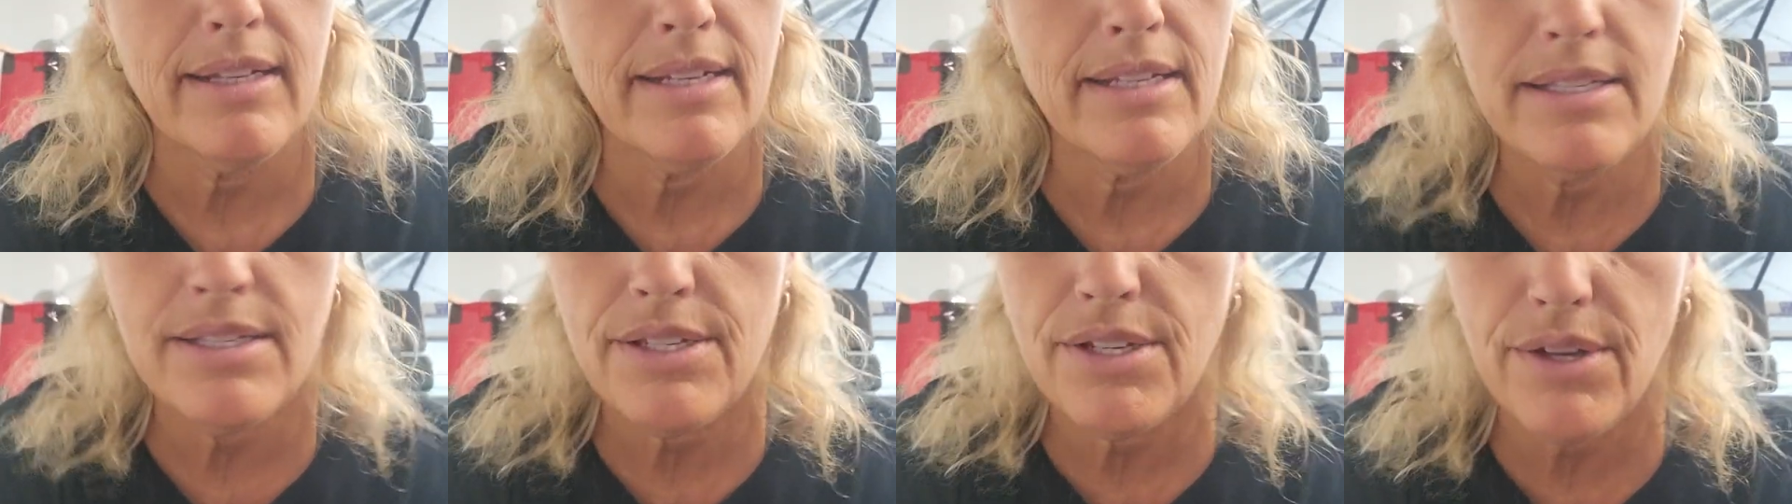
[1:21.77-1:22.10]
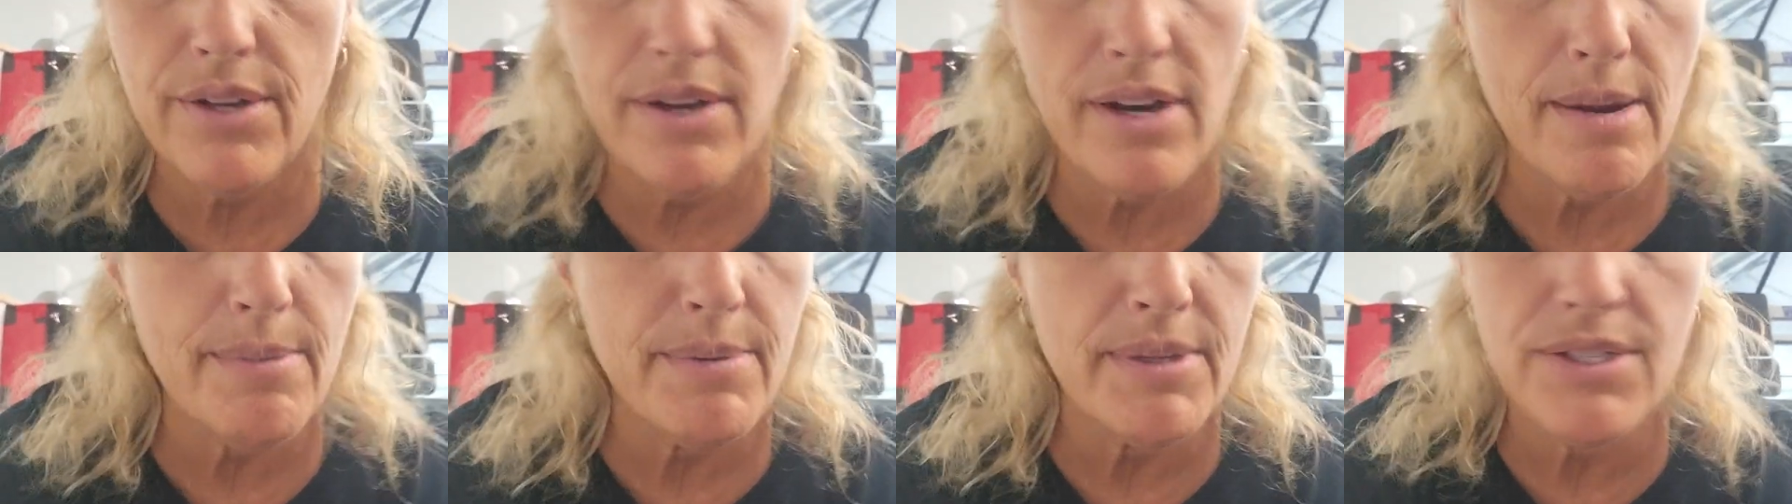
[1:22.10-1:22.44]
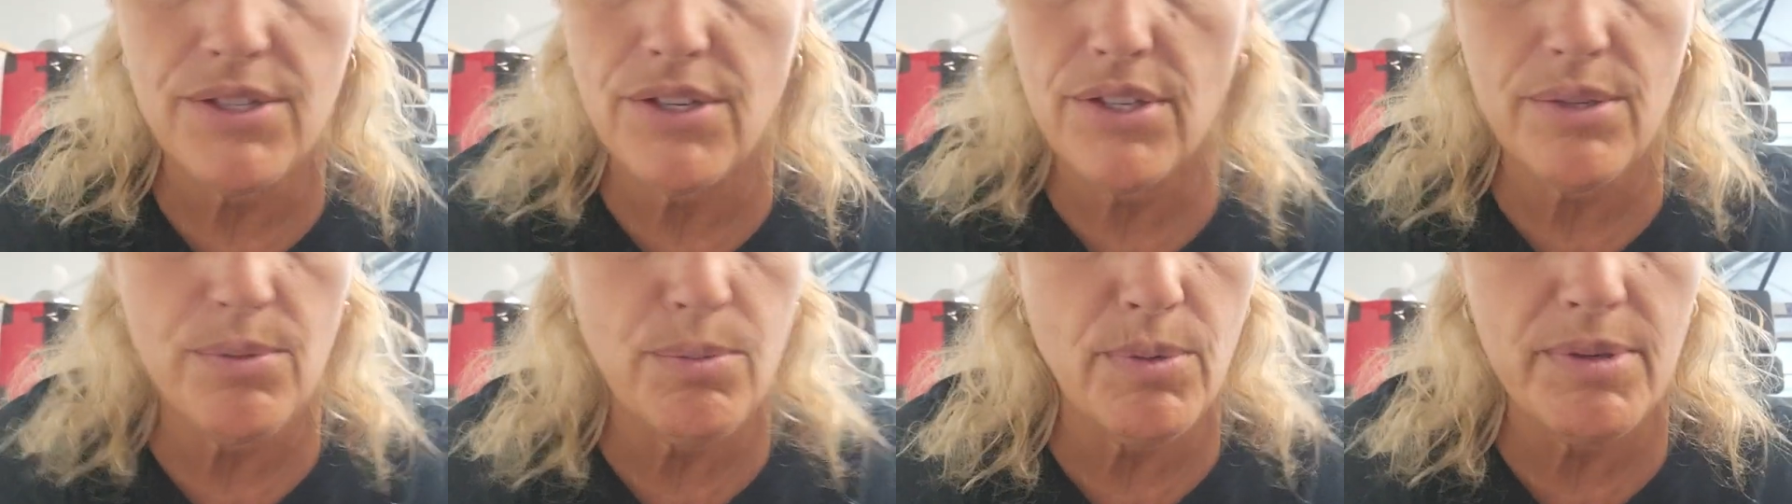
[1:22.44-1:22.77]
And Instagram,
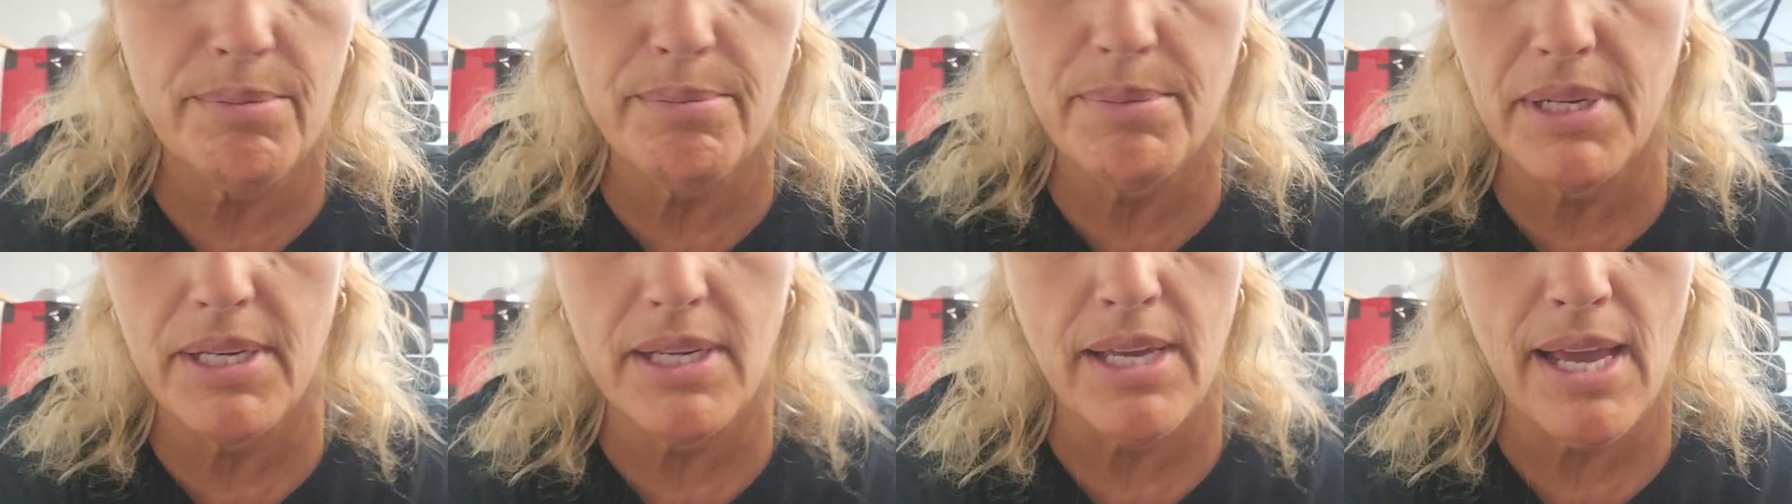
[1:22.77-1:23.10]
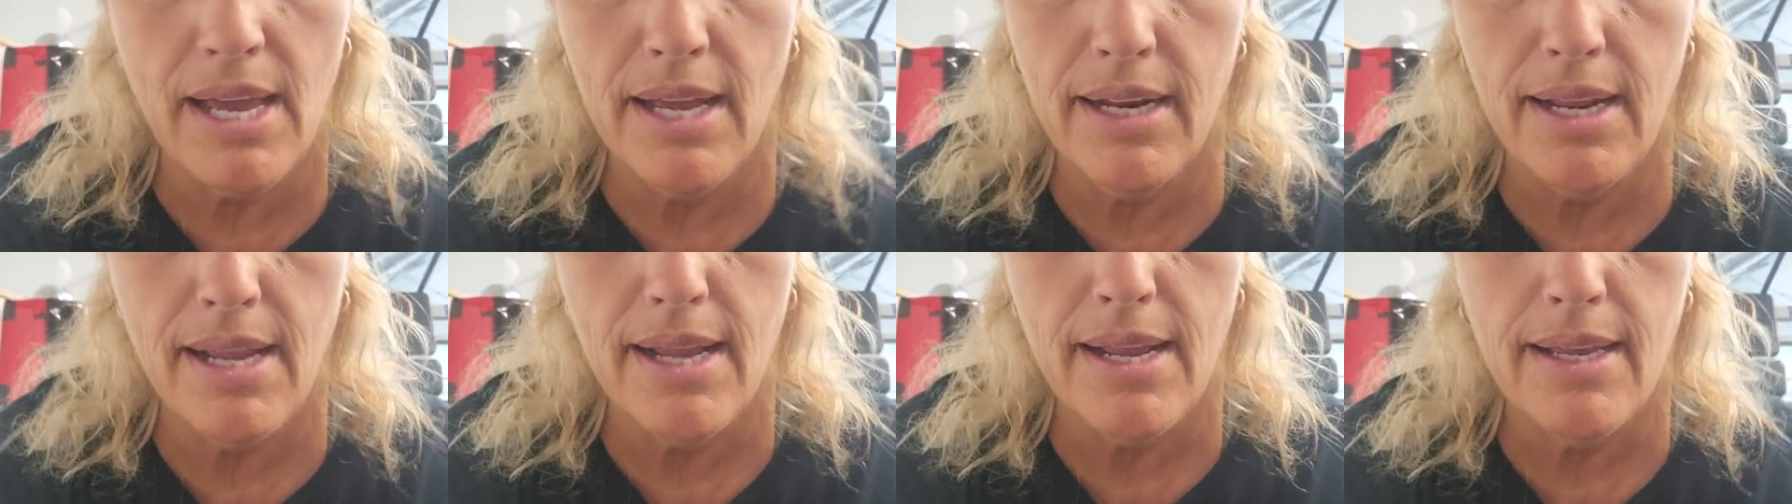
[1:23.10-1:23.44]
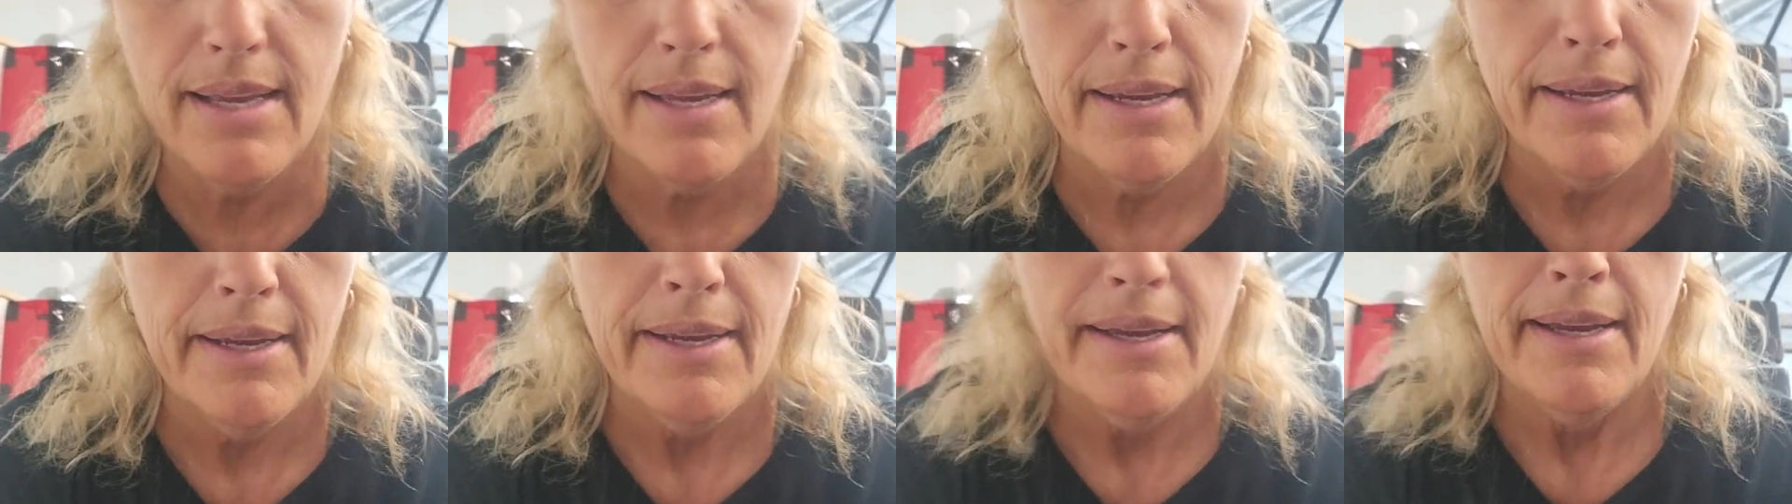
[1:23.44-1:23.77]
it's just one big headache.